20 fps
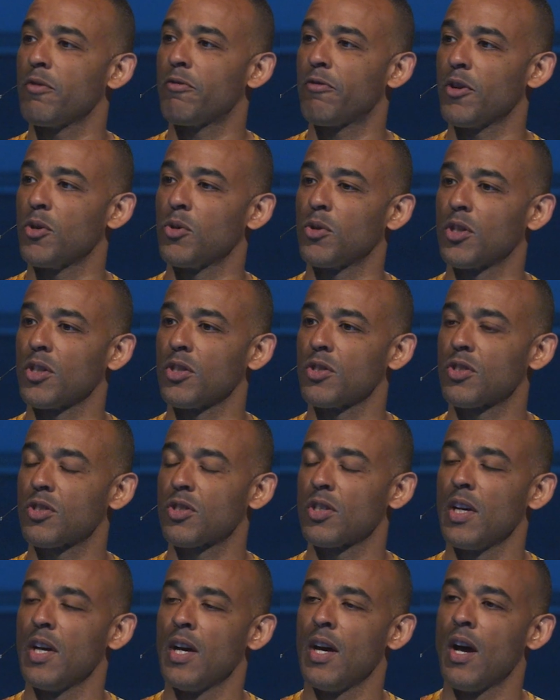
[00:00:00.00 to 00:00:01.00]
focus
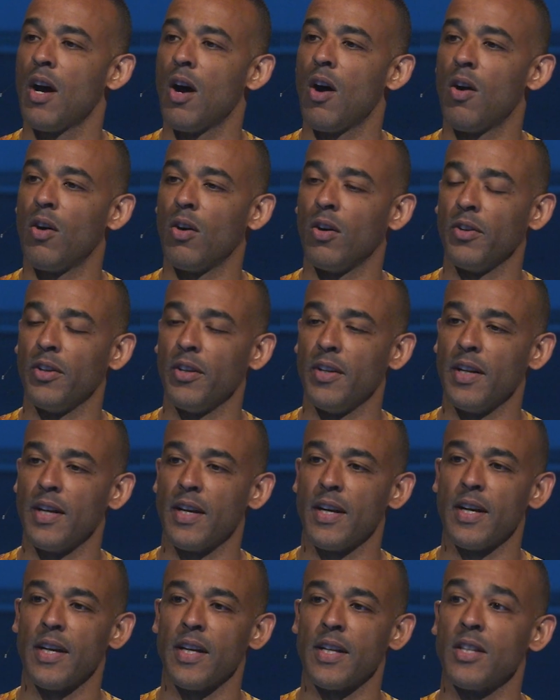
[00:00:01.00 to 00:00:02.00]
on
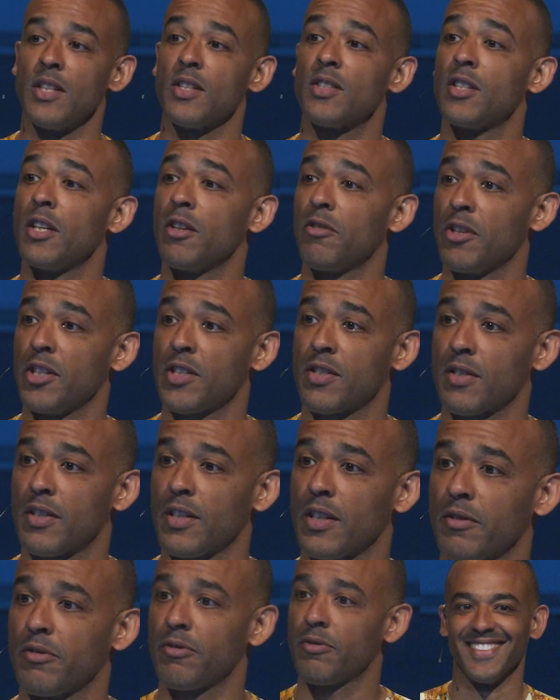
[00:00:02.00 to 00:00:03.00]
the serious
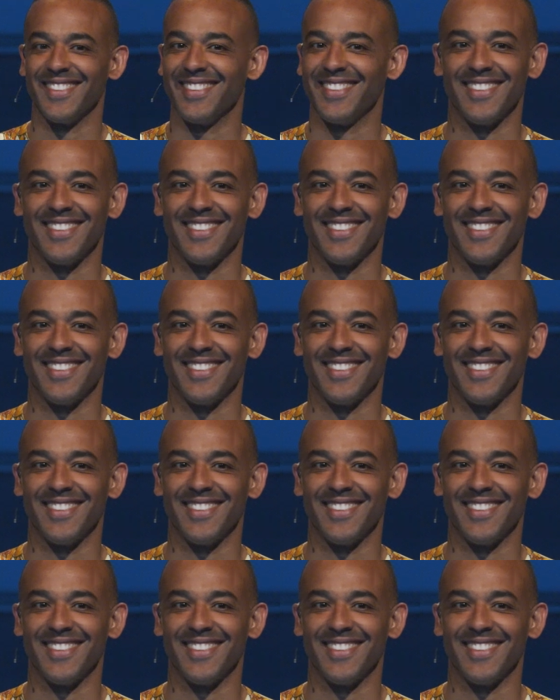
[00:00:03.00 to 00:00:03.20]
stuff.